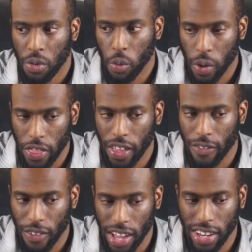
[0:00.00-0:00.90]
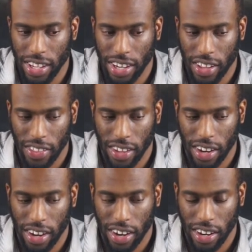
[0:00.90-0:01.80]
When they finally get out
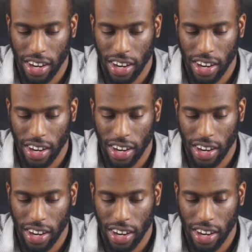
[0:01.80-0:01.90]
there,